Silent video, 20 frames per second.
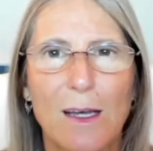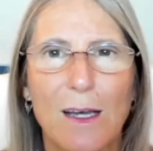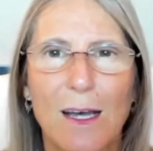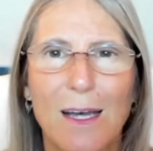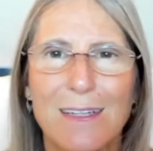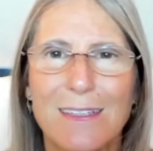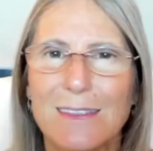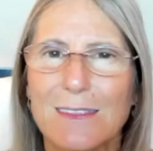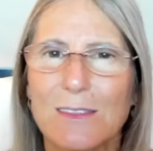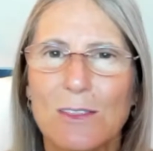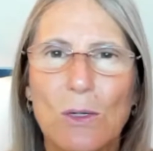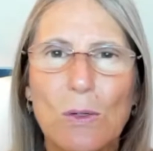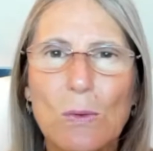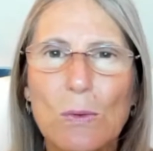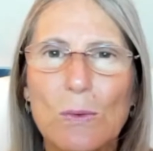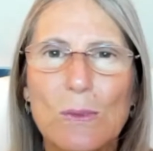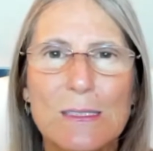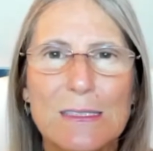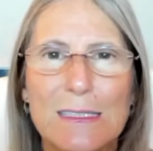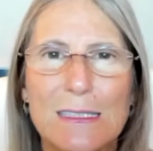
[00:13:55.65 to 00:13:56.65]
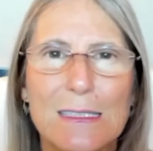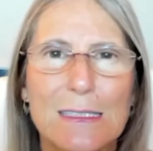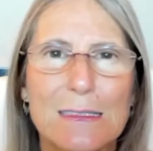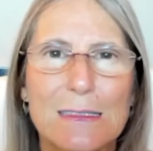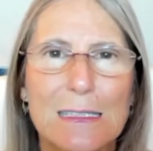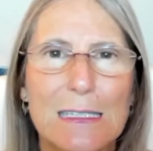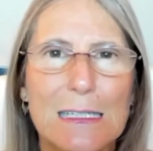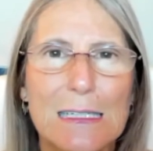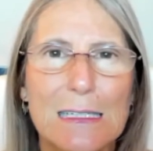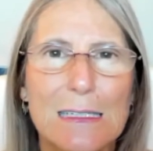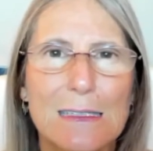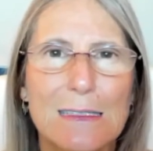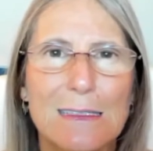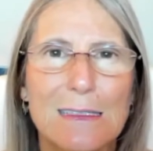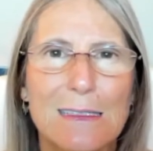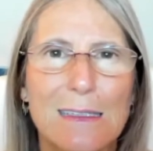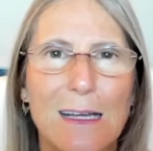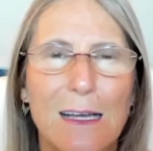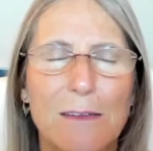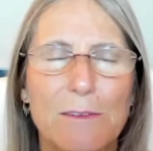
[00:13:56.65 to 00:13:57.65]
And it's not always easy.
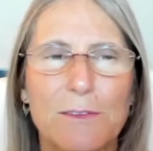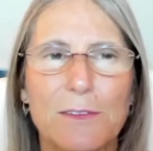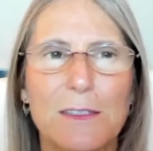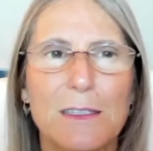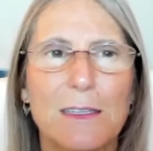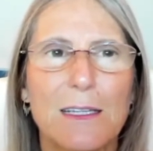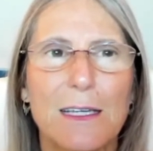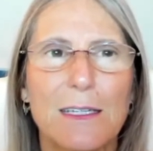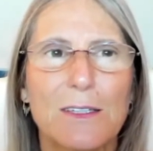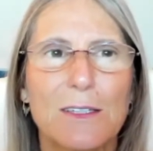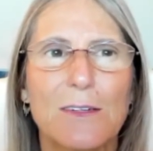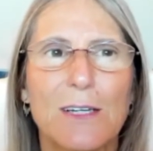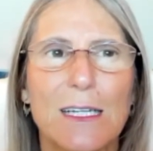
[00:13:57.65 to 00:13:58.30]
I feel like your